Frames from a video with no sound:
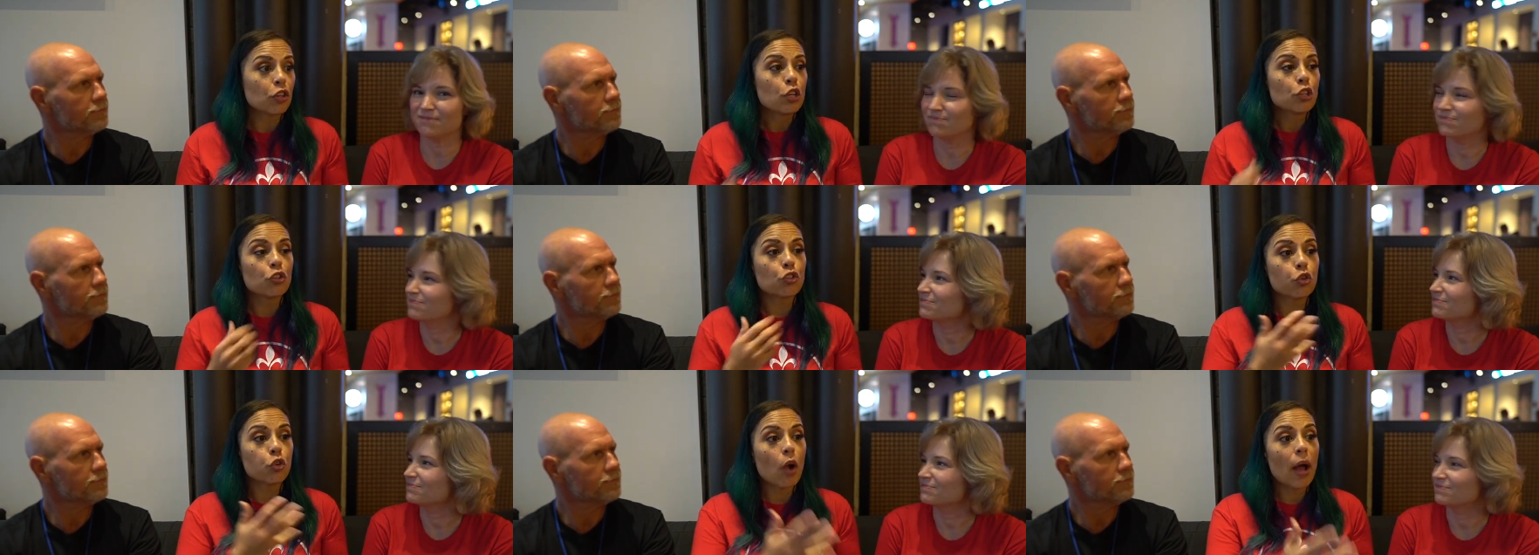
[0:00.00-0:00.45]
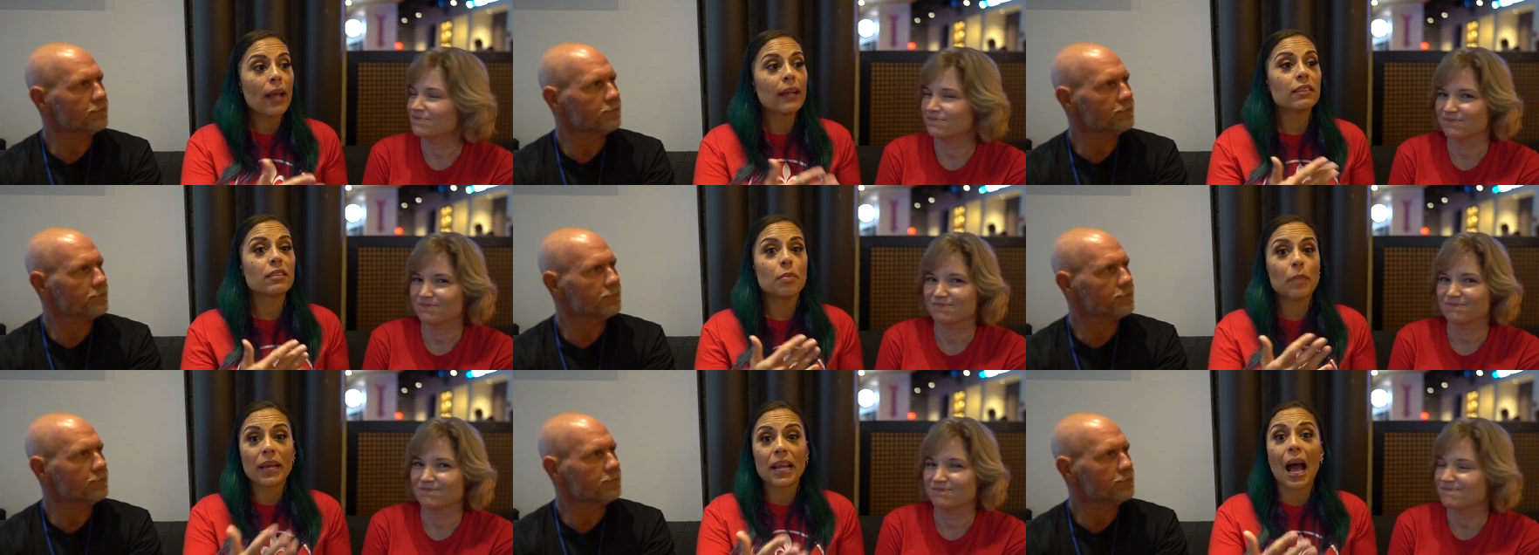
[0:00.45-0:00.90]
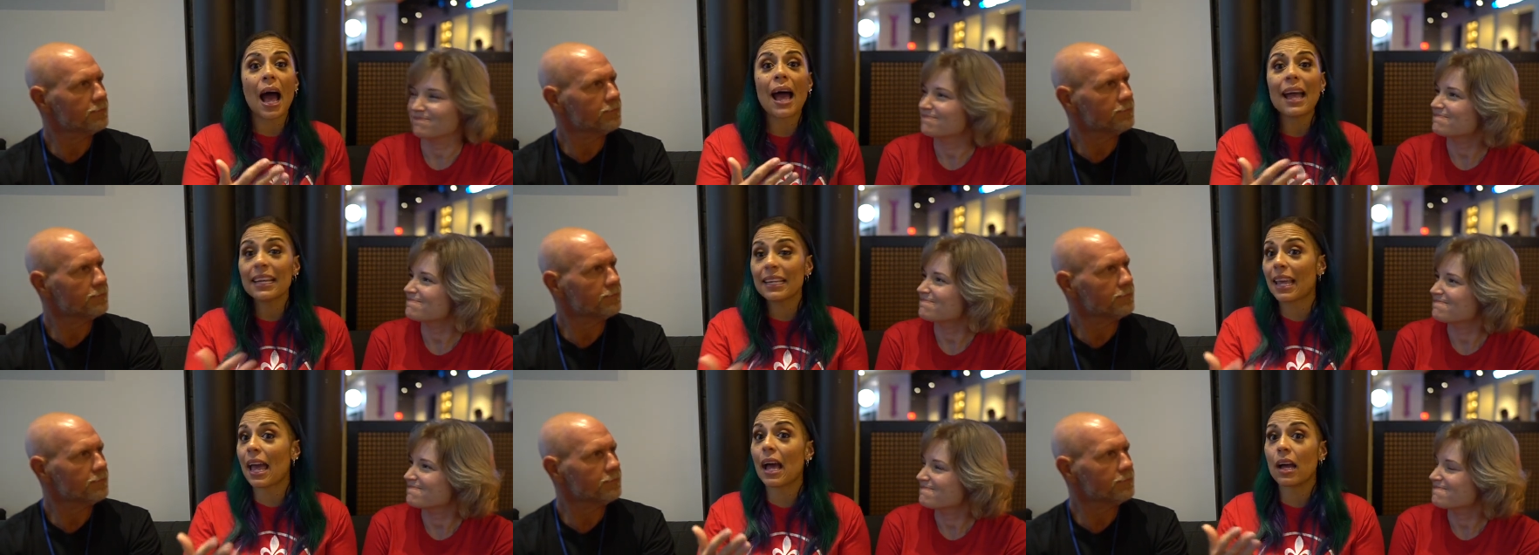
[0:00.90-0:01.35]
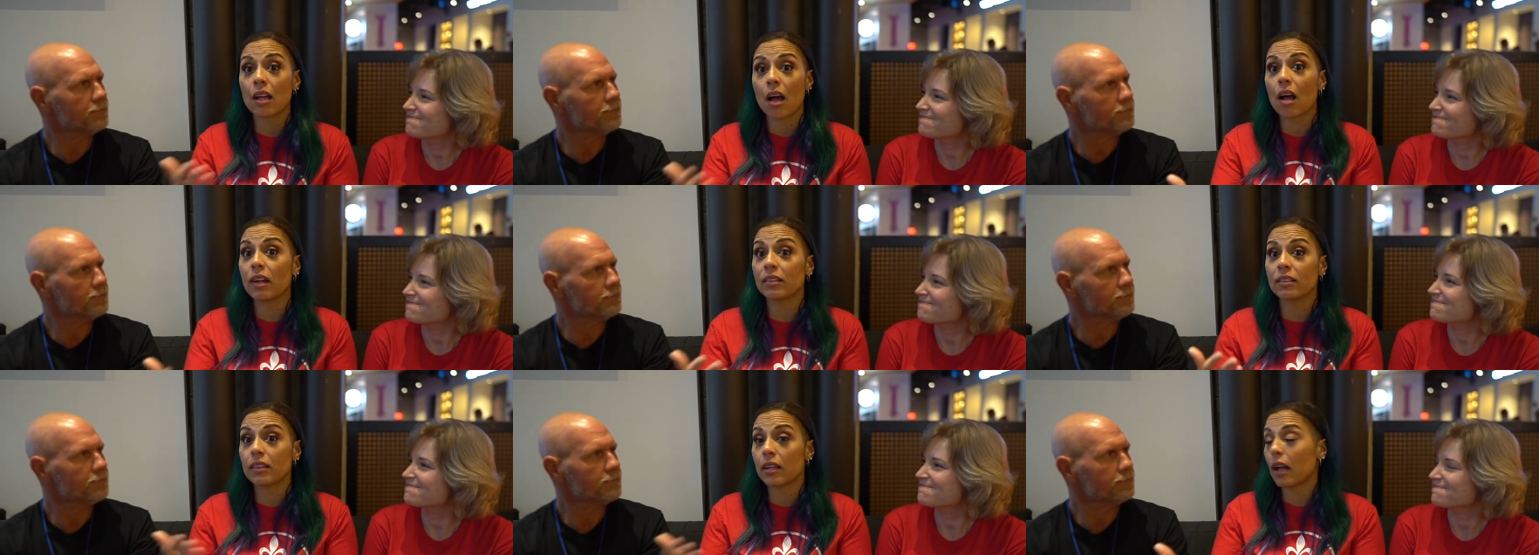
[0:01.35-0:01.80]
Speaker 1: Just trying to make eye
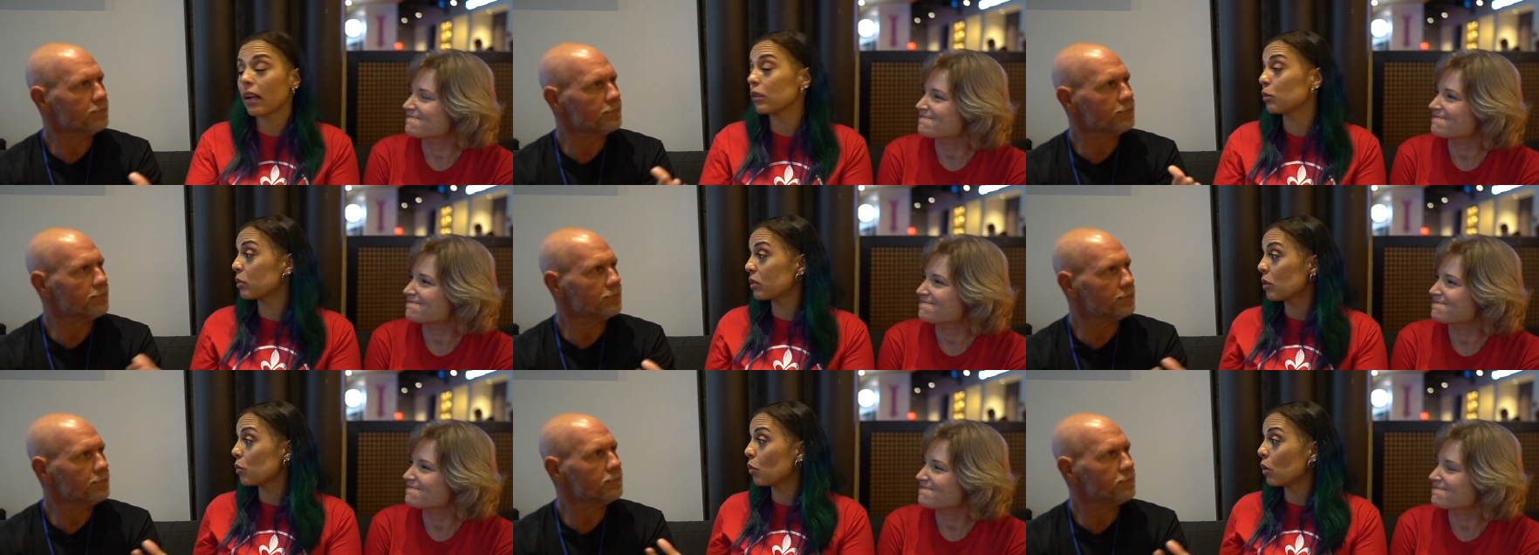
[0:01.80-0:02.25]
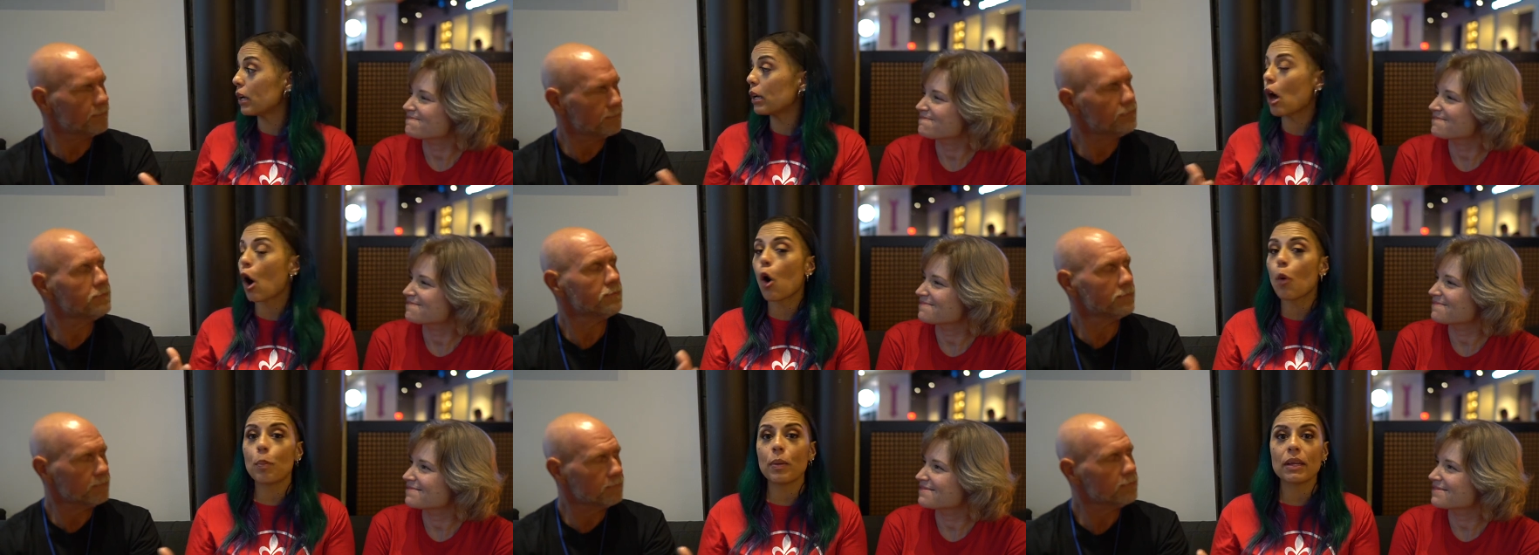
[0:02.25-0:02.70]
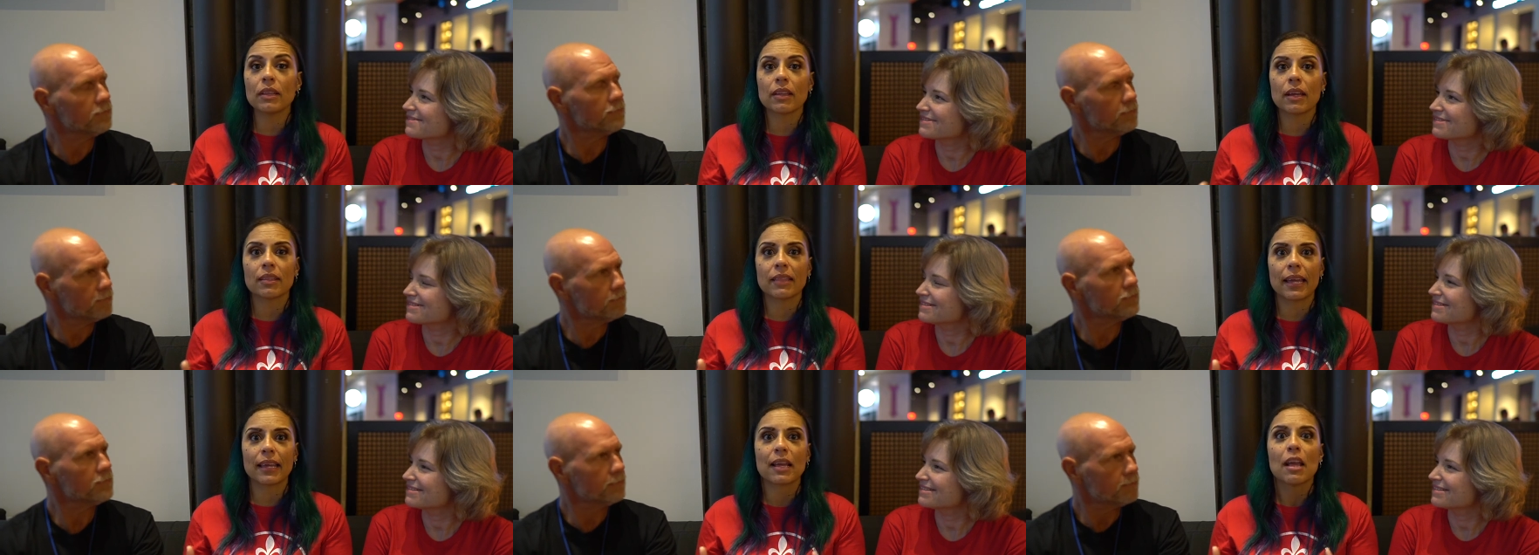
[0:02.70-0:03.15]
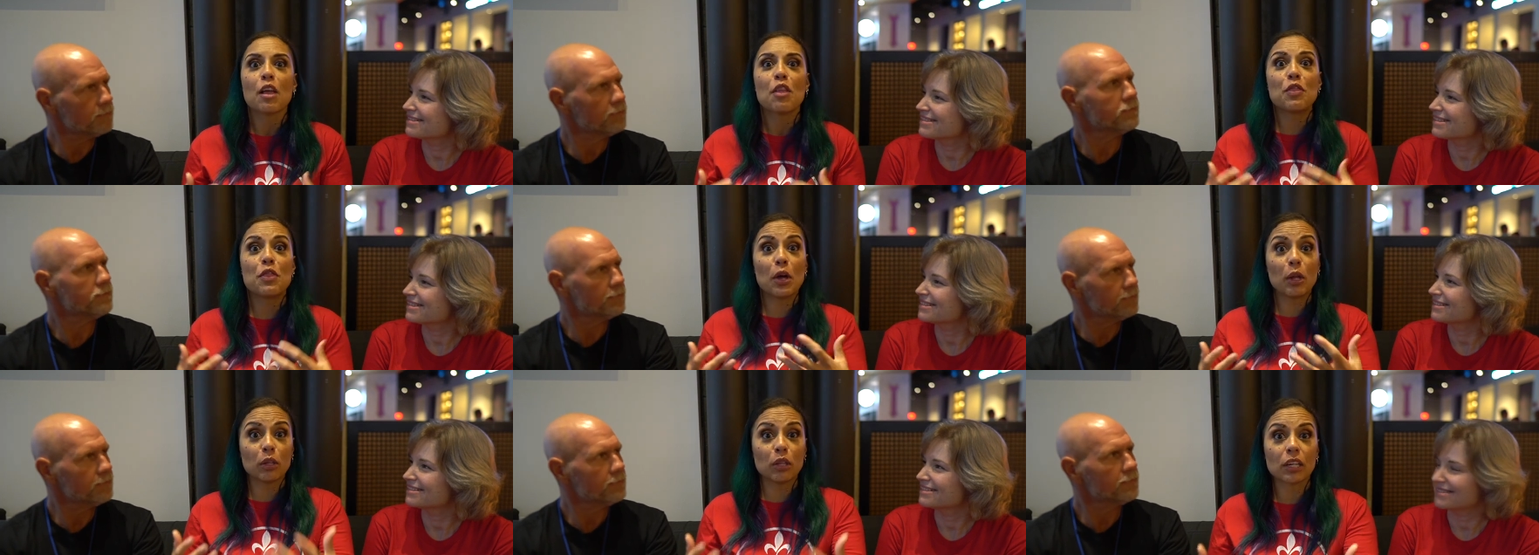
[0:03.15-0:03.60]
contact with someone, hoping that they,
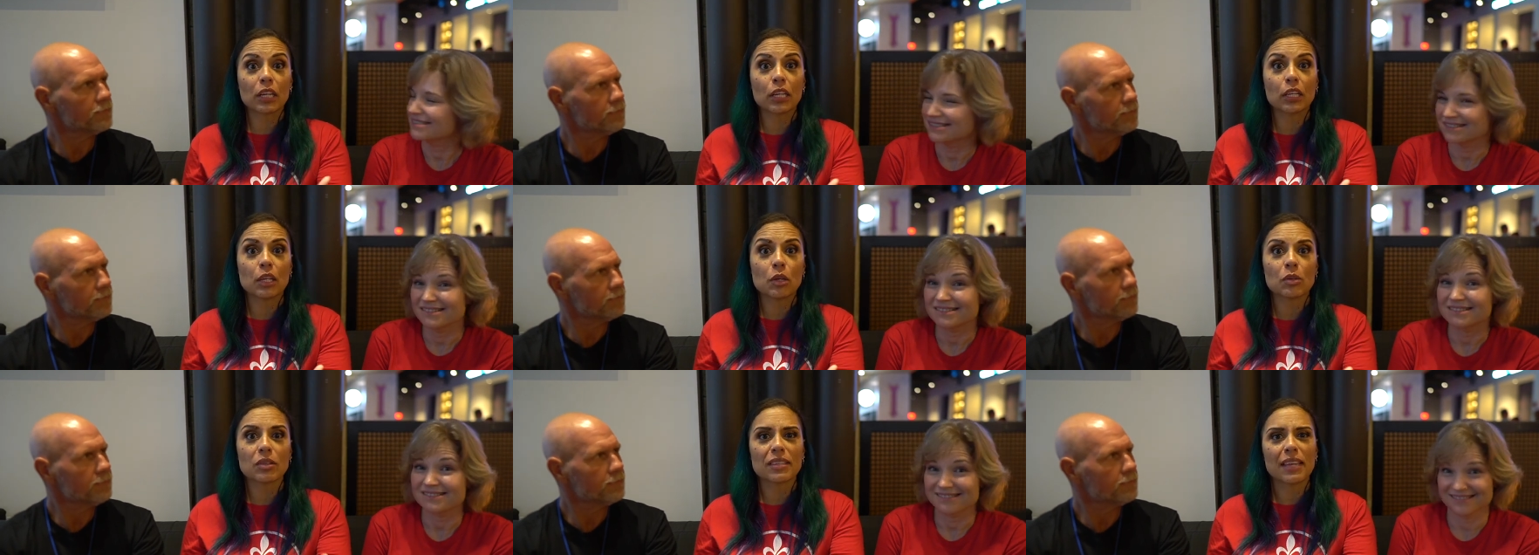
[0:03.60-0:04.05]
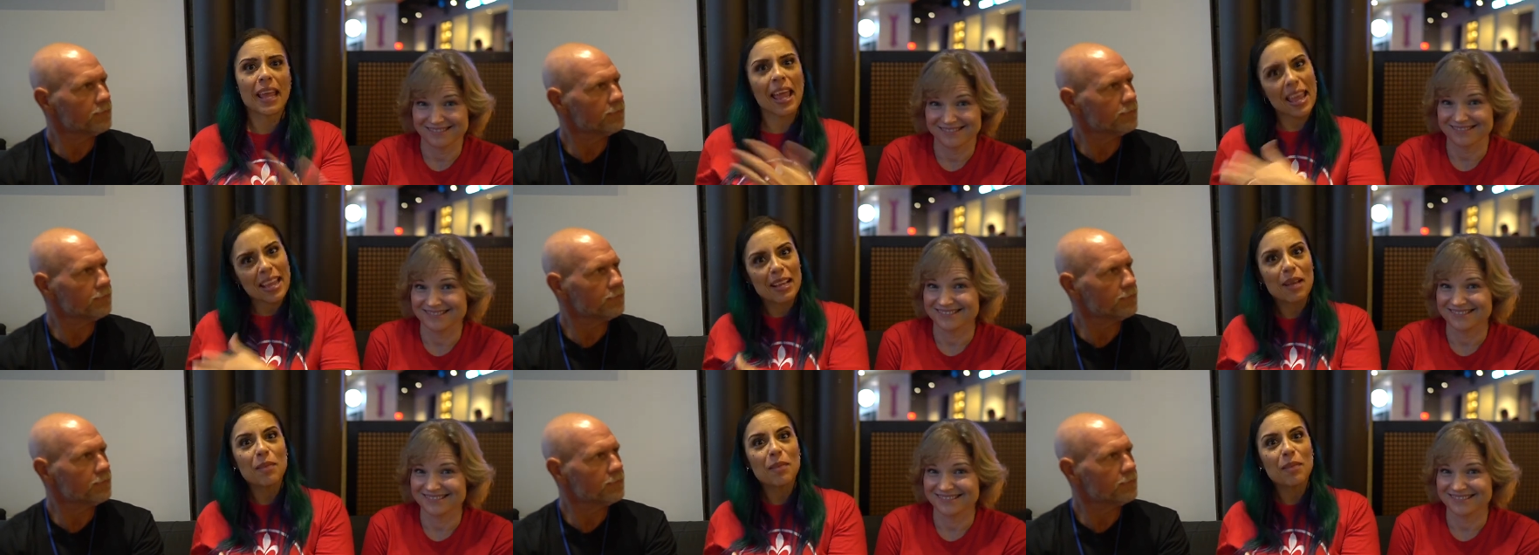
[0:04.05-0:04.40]
they'll look at you and say, hey,